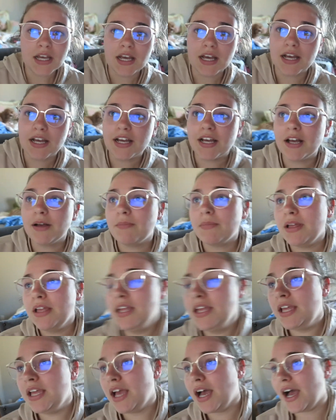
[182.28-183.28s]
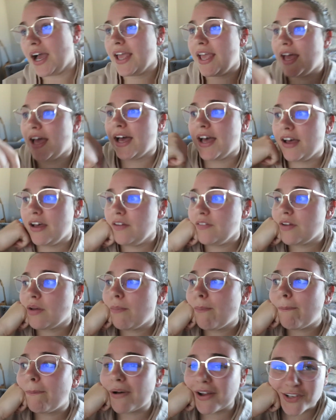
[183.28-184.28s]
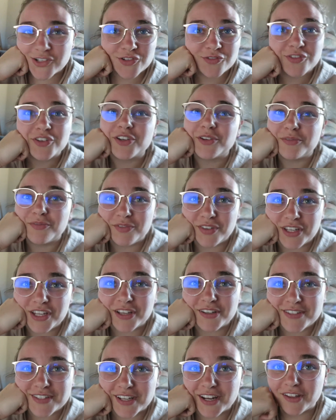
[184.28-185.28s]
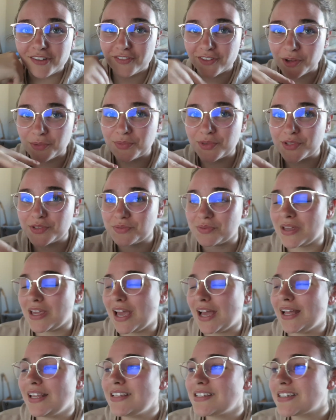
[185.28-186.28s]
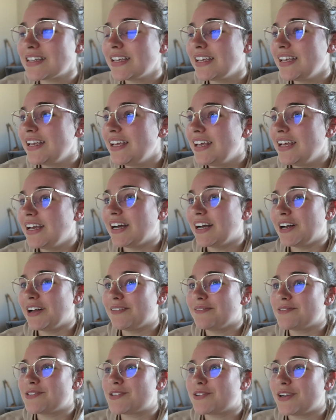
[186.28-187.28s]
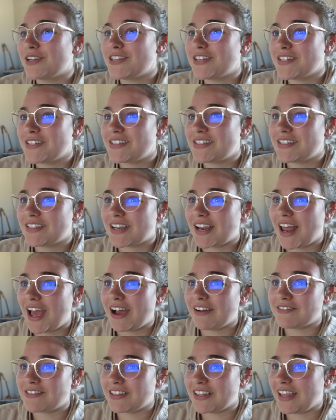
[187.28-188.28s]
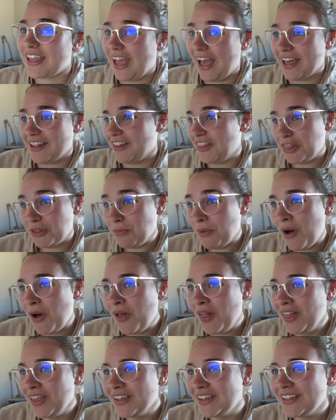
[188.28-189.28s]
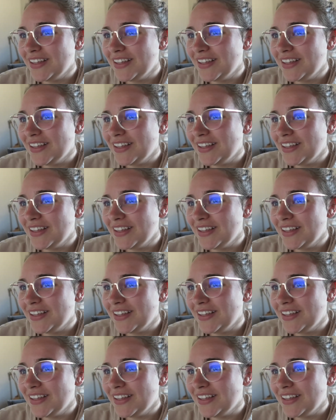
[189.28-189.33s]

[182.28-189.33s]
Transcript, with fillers: I have a bunch of videos that I filmed this weekend, so I just have to like edit them all.